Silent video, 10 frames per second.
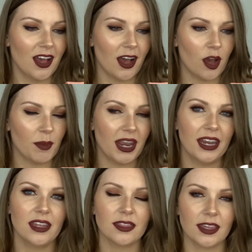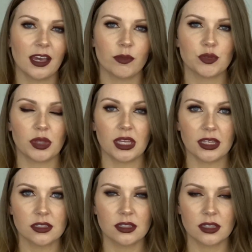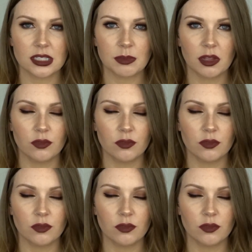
And I didn't think I was really into the smell